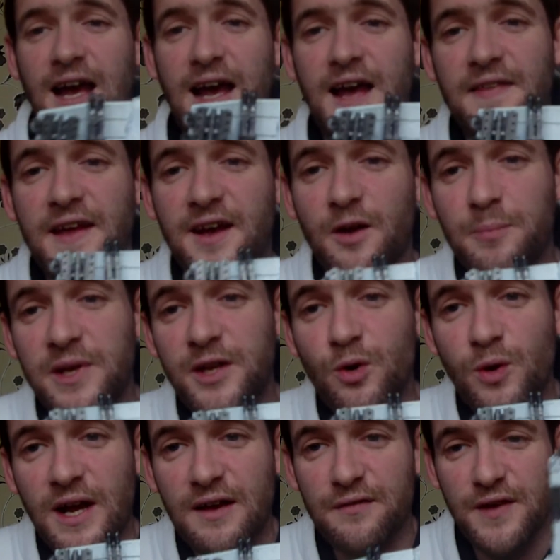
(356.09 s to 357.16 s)
and that'll be
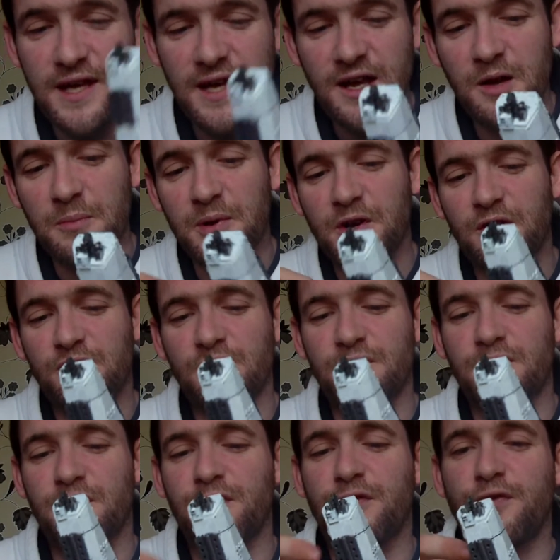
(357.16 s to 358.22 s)
your heavy hitter because of
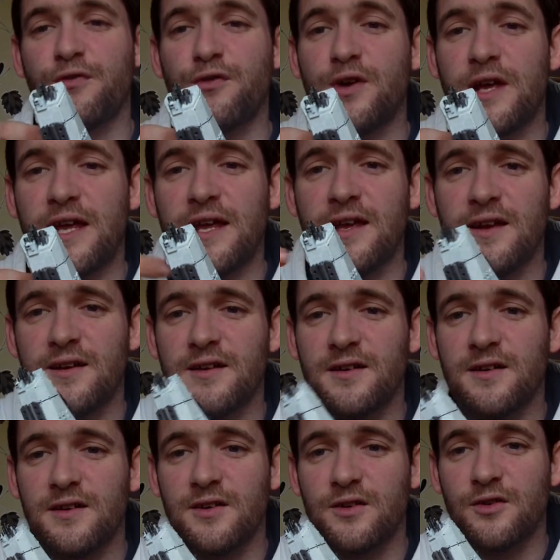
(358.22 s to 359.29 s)
3
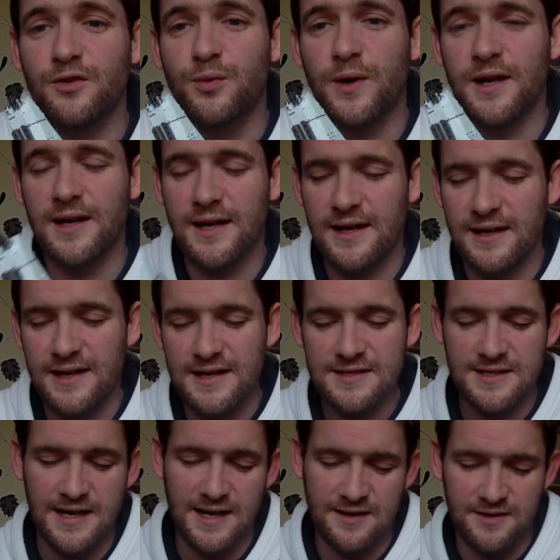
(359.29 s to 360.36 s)
twin link las
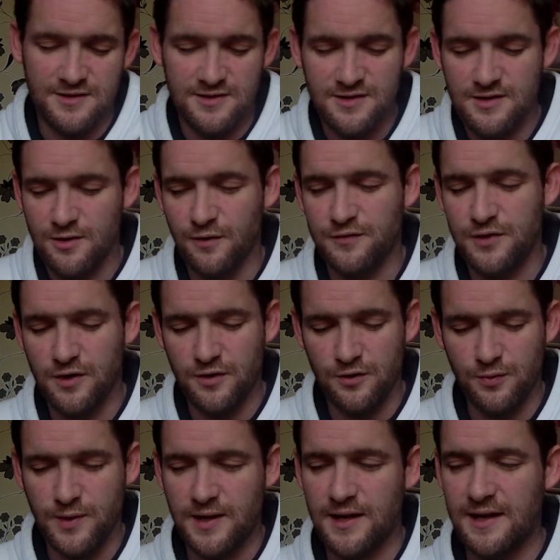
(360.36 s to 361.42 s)
cannons. Obviously the
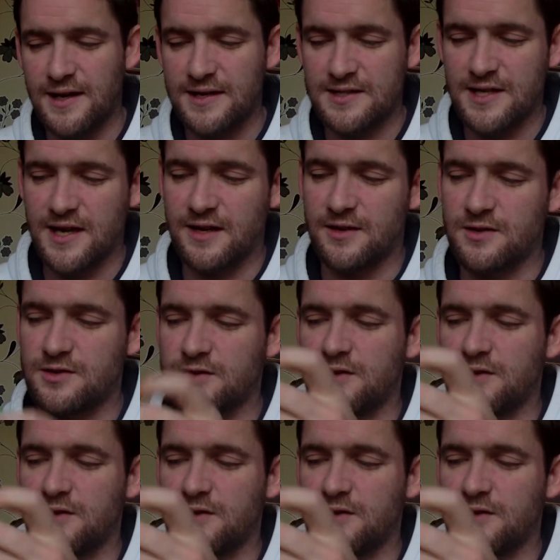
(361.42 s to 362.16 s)
twin link las cannons,